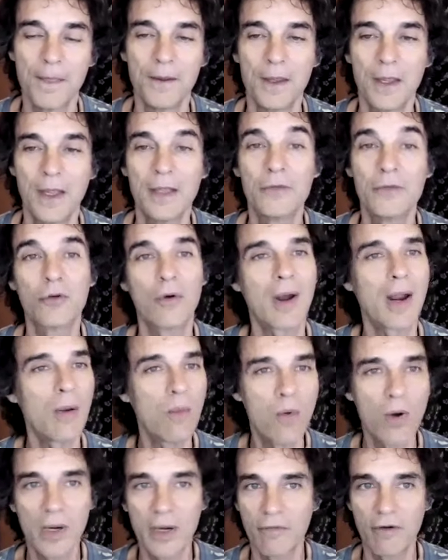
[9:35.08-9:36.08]
And so I
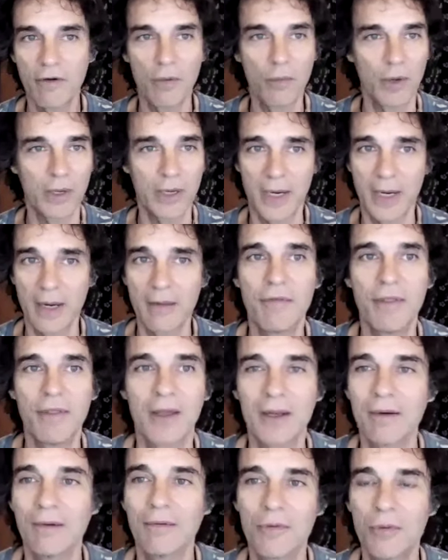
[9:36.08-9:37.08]
want everyone to have
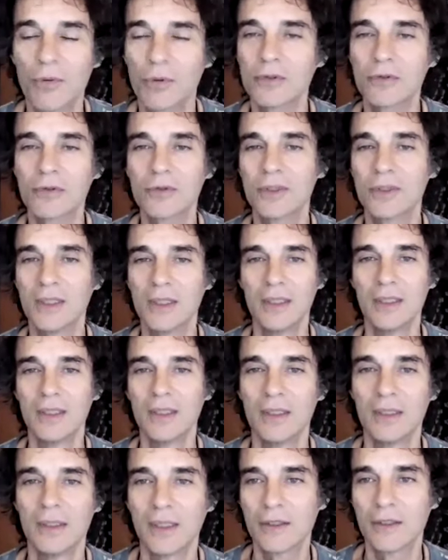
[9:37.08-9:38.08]
that. Of course,
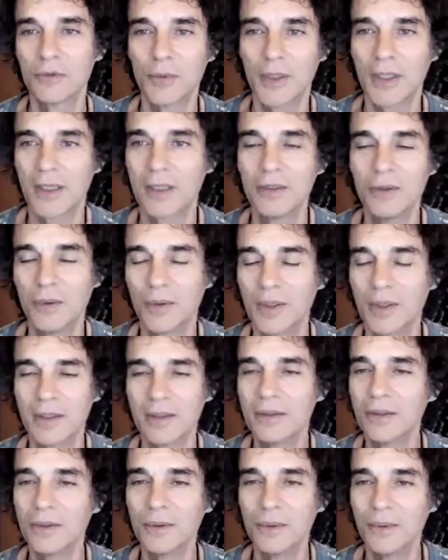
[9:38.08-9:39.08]
that's why I do what I
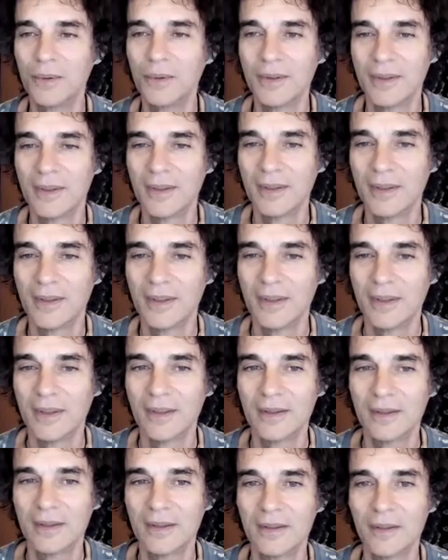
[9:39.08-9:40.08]
do.
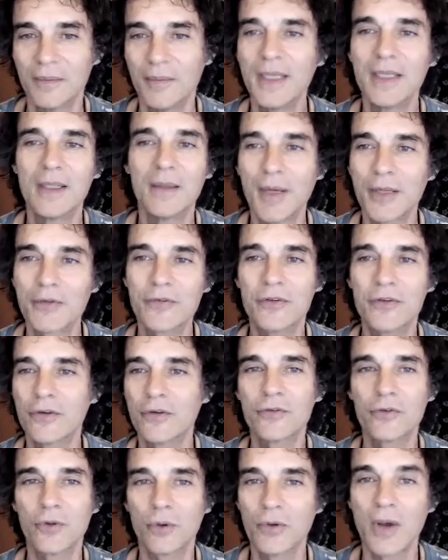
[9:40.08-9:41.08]
To me, the message is
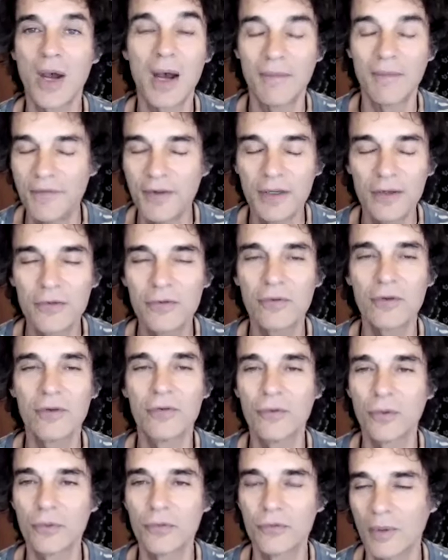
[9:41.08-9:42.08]
so obvious and
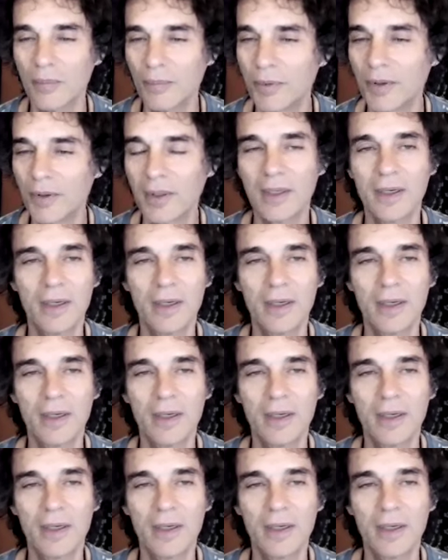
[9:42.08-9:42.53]
so simple.